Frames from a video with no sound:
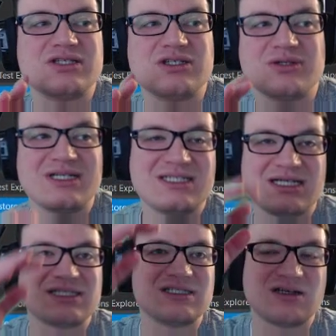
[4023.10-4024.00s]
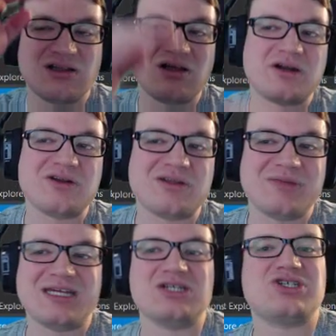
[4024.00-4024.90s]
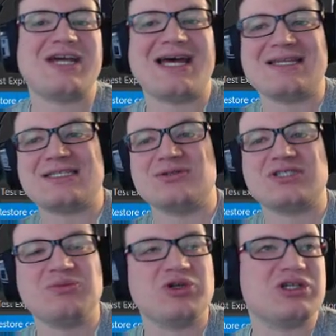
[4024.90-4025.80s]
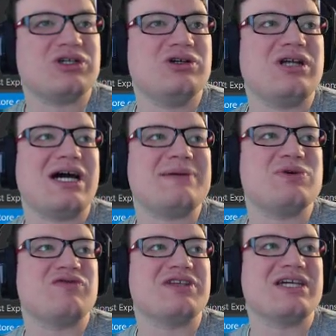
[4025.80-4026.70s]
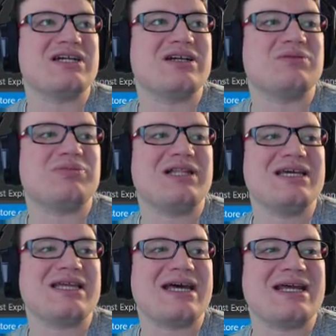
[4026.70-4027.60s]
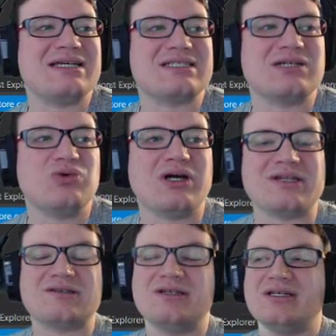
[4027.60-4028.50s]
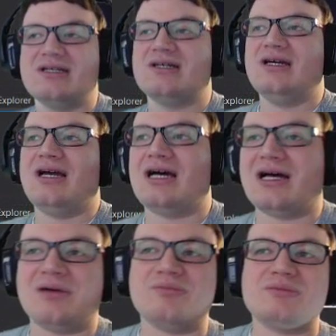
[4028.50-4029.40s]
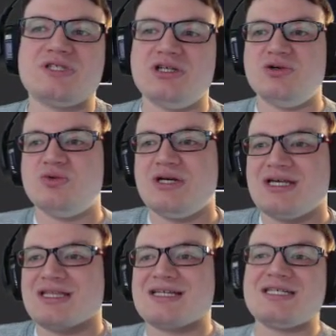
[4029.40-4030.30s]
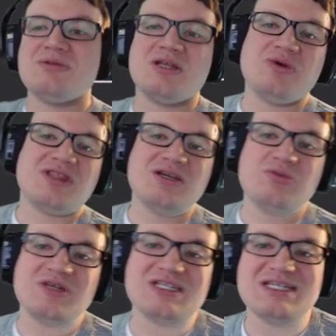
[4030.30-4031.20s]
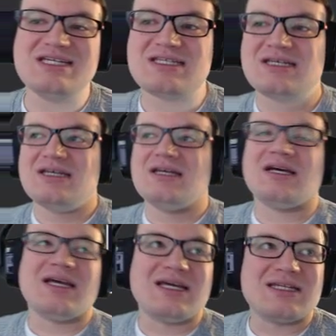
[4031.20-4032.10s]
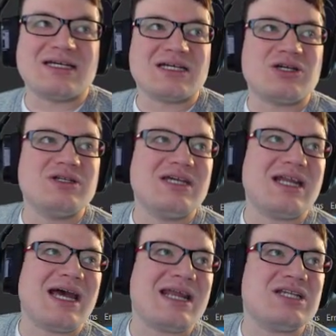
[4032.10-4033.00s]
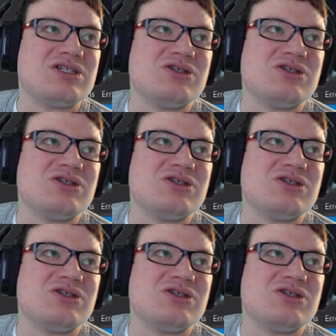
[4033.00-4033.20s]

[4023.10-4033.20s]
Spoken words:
so that it doesn't clutter the main chat. So someone could hop over there and play that as they want. So that's something that we think would be neat and could get added